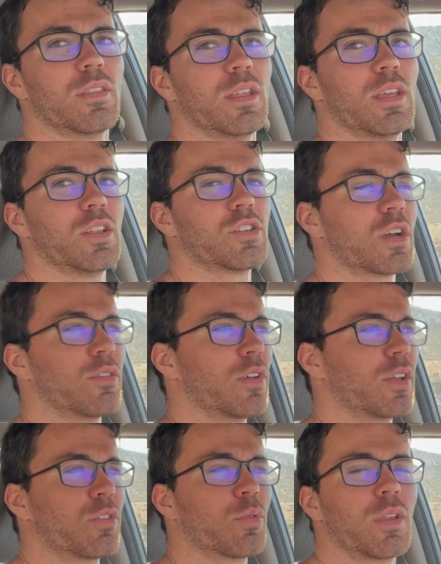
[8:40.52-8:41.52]
they each have
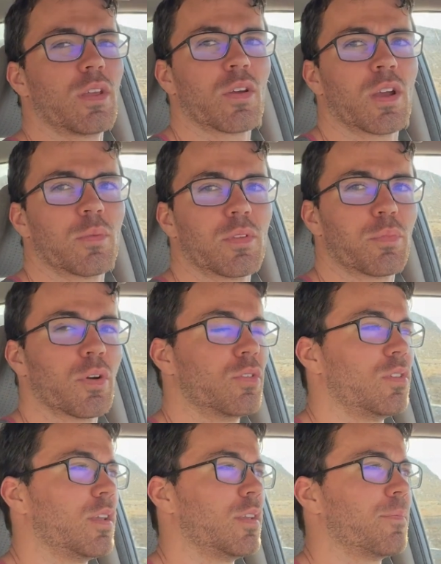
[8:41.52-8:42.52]
like 20 grams of
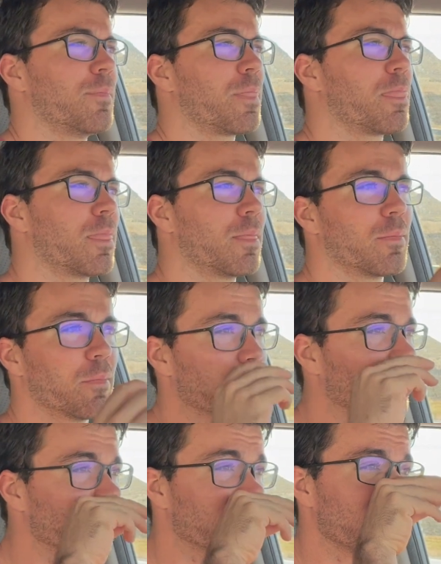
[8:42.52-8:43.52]
protein.
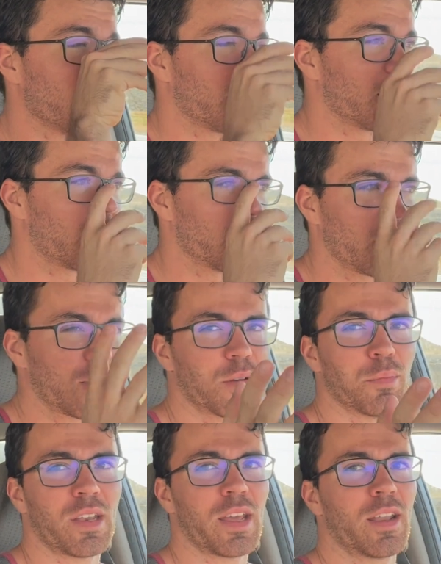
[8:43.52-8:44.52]
And then I'll take a
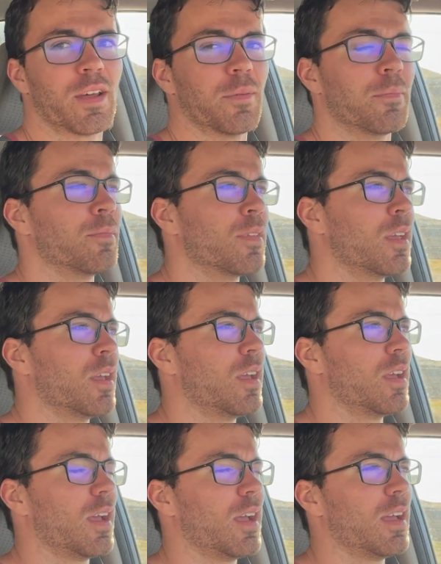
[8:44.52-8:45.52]
banana.
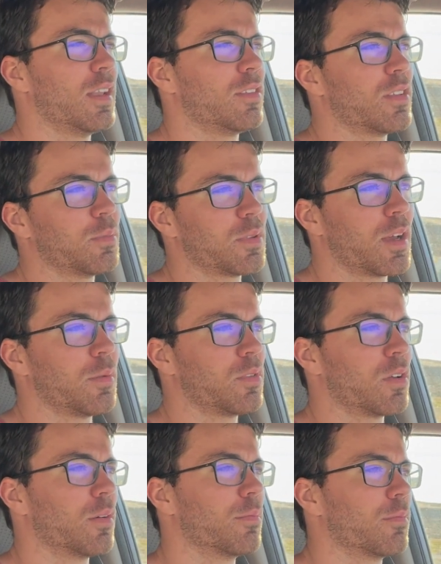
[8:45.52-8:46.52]
And sometimes
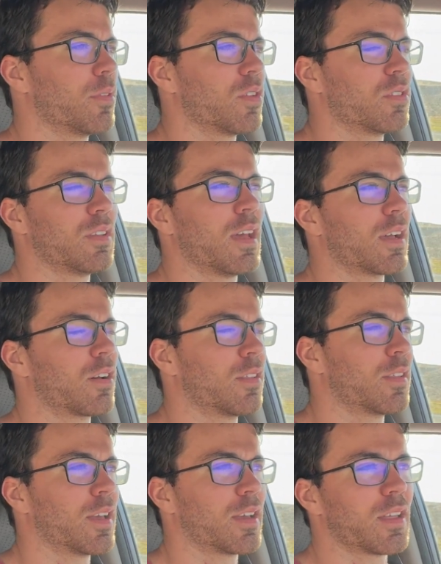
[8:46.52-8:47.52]
I'll, I'll snack
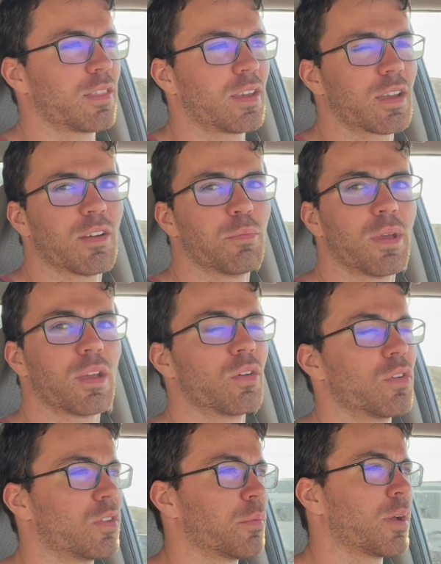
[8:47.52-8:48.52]
on like, I think I have
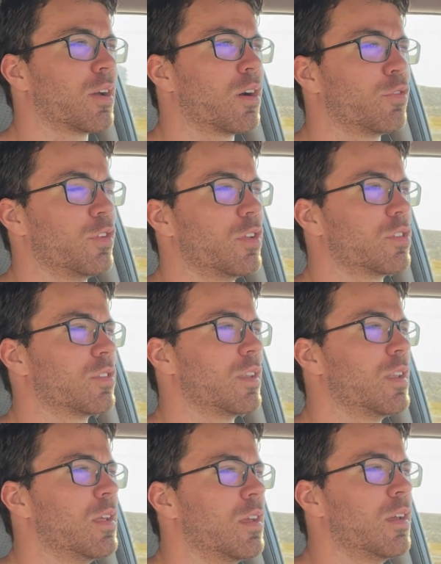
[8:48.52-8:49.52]
bagels at my office
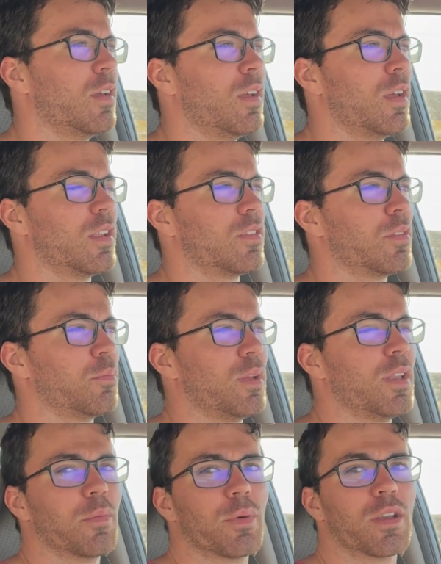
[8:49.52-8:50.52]
and, and some
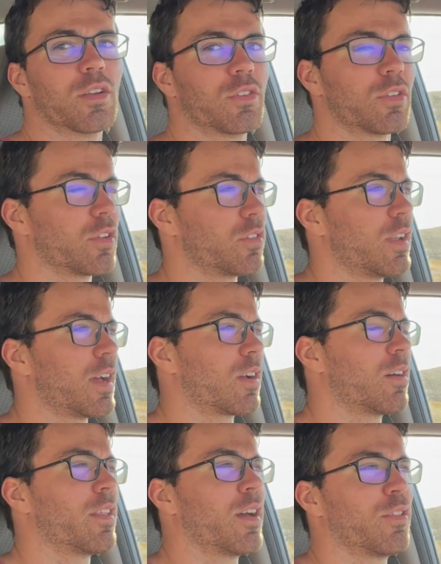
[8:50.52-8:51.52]
peanut butter. So I'll snack
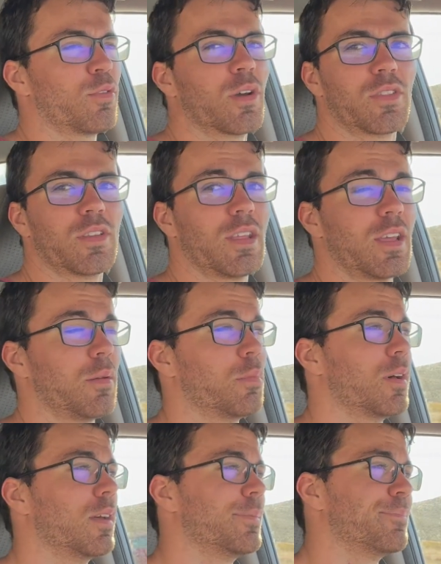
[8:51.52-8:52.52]
on that throughout the day.
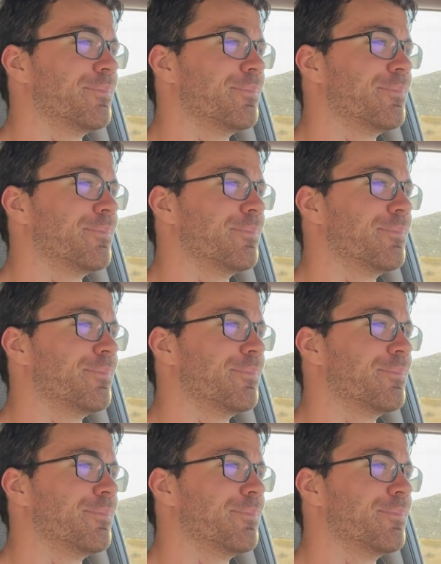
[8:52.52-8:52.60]
But